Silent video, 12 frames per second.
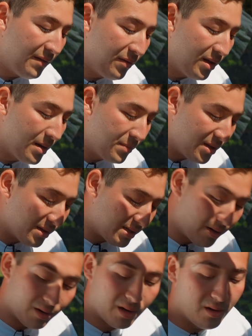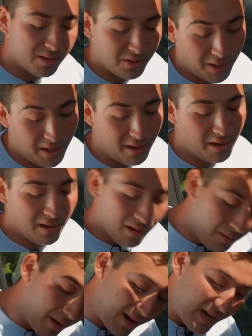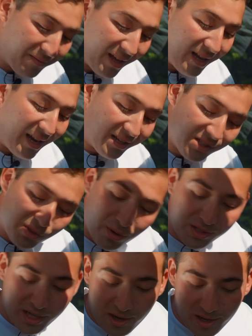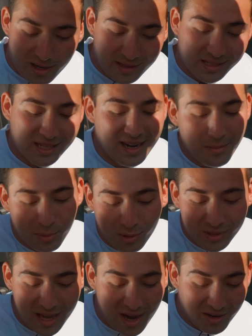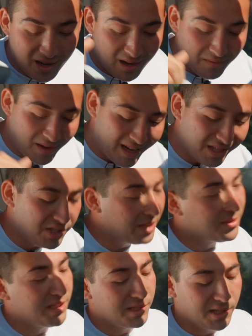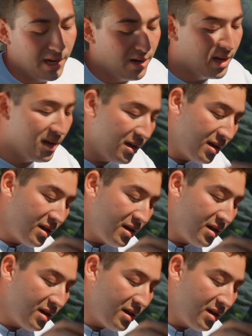if you come to the center console here, we kind of get a storage area that's kind of pulled out of a GMC Sierra.